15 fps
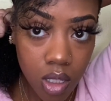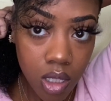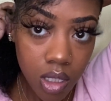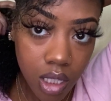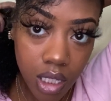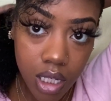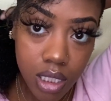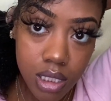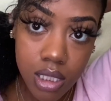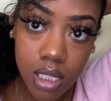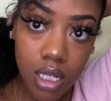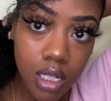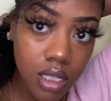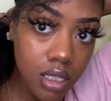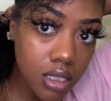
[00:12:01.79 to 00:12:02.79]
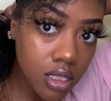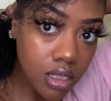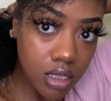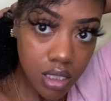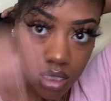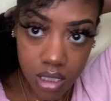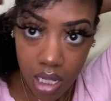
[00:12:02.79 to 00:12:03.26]
Like I said, this is
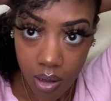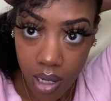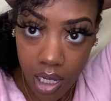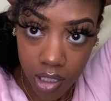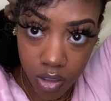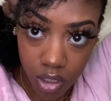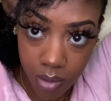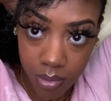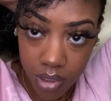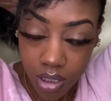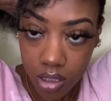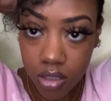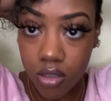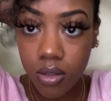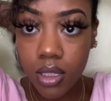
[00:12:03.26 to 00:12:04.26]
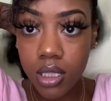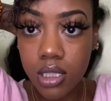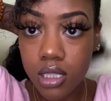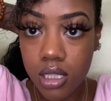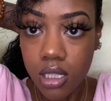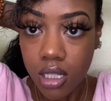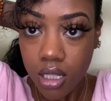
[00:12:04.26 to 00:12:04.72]
just how I normally do it.